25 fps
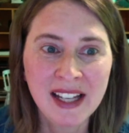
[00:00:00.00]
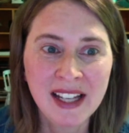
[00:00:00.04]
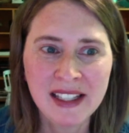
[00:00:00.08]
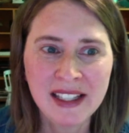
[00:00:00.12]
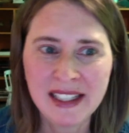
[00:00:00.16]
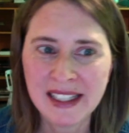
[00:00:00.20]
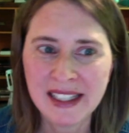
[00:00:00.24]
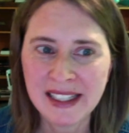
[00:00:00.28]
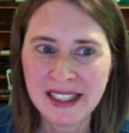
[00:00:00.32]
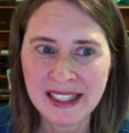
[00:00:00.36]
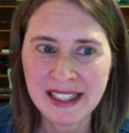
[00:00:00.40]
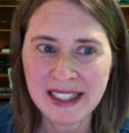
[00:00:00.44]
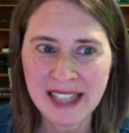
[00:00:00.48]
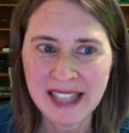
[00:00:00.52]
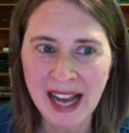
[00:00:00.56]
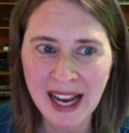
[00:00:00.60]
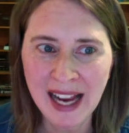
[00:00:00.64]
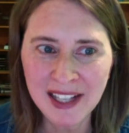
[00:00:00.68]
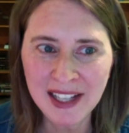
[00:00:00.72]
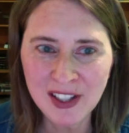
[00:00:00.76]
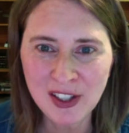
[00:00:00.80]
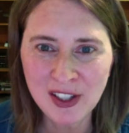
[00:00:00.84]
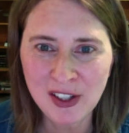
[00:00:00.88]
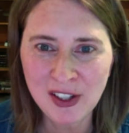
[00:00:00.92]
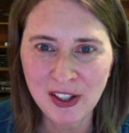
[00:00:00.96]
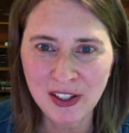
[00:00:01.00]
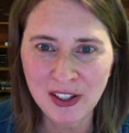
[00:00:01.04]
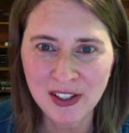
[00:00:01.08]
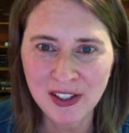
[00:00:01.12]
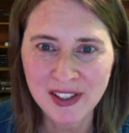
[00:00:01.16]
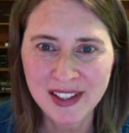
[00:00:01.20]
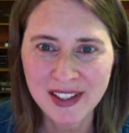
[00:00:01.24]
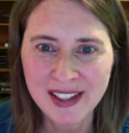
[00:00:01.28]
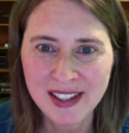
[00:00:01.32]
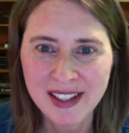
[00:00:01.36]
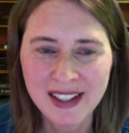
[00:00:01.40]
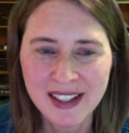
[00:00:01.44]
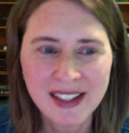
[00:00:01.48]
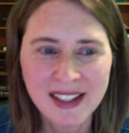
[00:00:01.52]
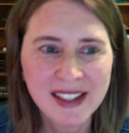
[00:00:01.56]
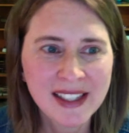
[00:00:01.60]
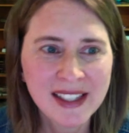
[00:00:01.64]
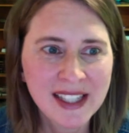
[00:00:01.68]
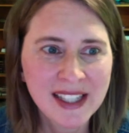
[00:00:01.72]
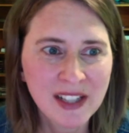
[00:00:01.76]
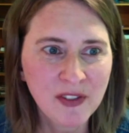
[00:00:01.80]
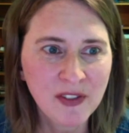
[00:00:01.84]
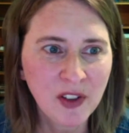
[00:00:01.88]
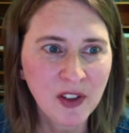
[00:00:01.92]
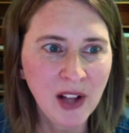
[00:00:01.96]
Disasters,
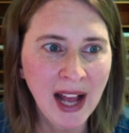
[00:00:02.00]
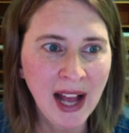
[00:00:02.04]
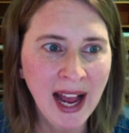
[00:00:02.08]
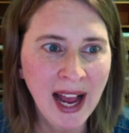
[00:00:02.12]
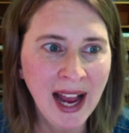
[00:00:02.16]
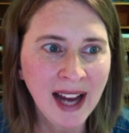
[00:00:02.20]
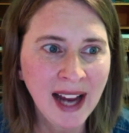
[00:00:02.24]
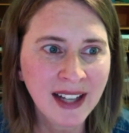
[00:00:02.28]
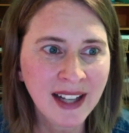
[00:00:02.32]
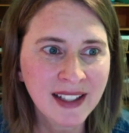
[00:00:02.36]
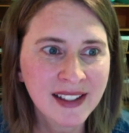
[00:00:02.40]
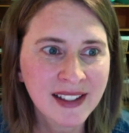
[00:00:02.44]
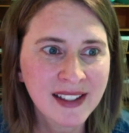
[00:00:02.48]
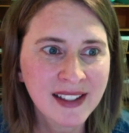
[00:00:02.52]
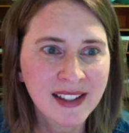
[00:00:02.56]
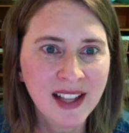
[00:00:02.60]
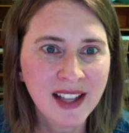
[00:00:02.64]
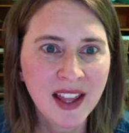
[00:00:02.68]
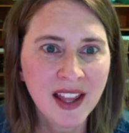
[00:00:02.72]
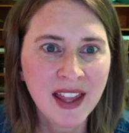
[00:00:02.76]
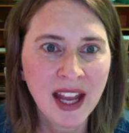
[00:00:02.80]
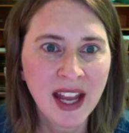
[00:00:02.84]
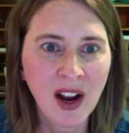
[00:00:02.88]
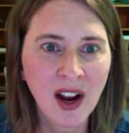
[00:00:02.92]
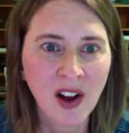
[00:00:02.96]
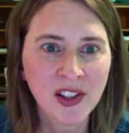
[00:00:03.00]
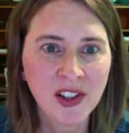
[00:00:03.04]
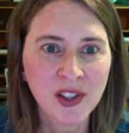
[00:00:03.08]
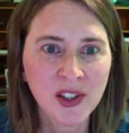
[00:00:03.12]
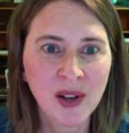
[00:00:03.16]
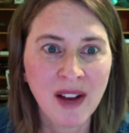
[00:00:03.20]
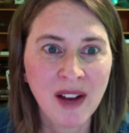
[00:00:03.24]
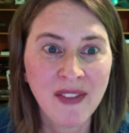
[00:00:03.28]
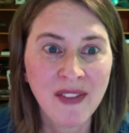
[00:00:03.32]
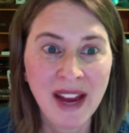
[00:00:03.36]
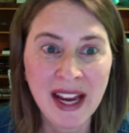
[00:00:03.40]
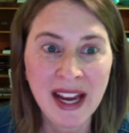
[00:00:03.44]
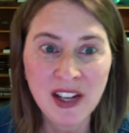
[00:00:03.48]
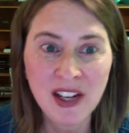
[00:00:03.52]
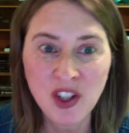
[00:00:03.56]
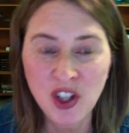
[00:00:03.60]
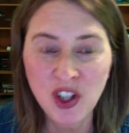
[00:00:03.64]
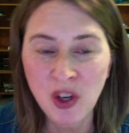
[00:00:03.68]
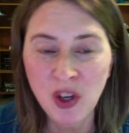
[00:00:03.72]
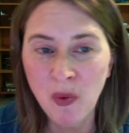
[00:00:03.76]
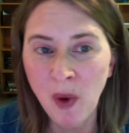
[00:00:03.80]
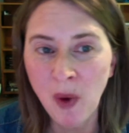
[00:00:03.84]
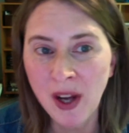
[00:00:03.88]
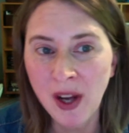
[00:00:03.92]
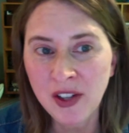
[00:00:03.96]
civil acts. They also have ancient
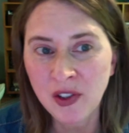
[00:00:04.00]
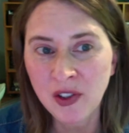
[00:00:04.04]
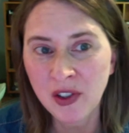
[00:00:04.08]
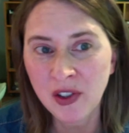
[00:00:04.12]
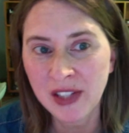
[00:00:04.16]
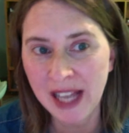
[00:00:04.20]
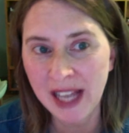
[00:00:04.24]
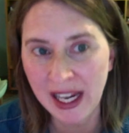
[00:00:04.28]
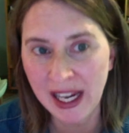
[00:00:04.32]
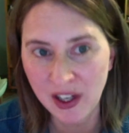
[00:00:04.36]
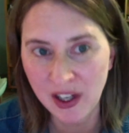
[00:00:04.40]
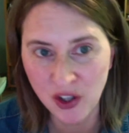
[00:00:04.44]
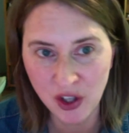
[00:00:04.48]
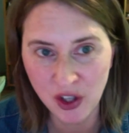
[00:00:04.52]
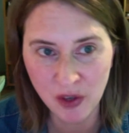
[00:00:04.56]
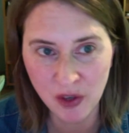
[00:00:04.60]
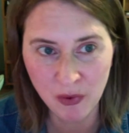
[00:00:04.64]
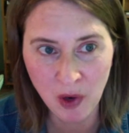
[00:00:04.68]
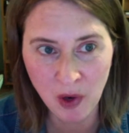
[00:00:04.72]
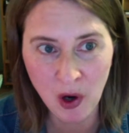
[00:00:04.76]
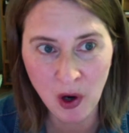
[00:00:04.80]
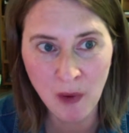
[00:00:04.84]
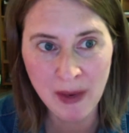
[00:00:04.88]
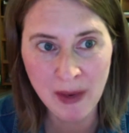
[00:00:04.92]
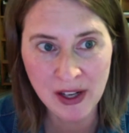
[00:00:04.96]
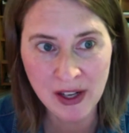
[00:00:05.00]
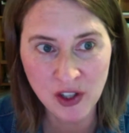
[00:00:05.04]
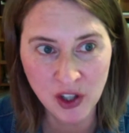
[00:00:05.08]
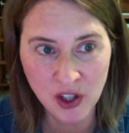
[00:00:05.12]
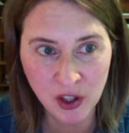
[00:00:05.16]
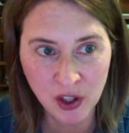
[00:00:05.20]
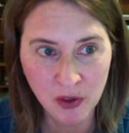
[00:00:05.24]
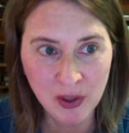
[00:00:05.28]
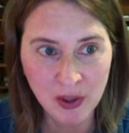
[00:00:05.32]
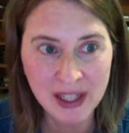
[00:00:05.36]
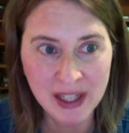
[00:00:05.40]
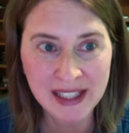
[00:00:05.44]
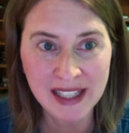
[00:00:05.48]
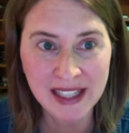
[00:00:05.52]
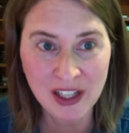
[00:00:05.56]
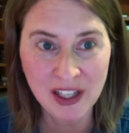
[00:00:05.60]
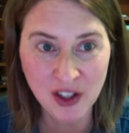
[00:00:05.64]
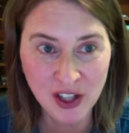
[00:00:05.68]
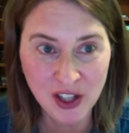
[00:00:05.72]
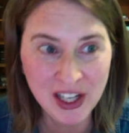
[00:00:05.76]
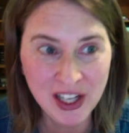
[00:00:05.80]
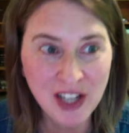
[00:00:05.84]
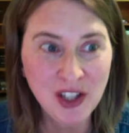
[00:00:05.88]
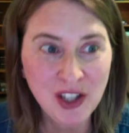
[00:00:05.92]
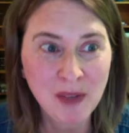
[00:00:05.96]
wonders, ancient Rome, ancient Greece, ancient
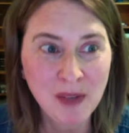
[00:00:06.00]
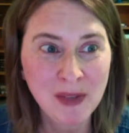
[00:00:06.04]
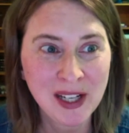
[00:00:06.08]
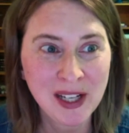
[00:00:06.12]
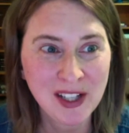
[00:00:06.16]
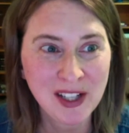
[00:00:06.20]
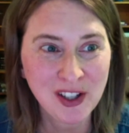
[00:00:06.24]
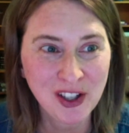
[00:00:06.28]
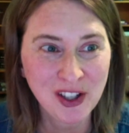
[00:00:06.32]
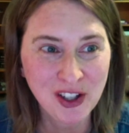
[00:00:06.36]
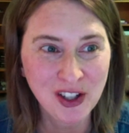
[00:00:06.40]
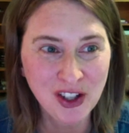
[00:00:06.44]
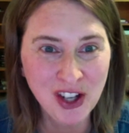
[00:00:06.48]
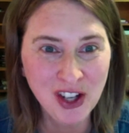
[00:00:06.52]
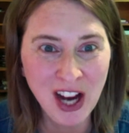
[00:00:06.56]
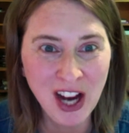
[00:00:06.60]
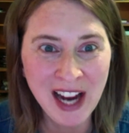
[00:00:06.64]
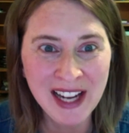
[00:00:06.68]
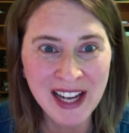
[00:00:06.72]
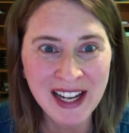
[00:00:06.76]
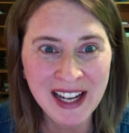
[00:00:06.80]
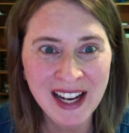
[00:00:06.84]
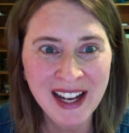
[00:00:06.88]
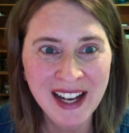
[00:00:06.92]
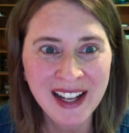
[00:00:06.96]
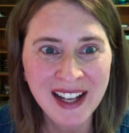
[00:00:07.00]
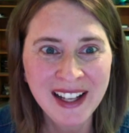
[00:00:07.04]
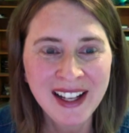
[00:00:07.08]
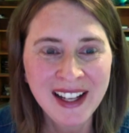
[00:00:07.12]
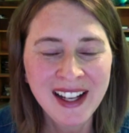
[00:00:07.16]
Egypt, ancient China.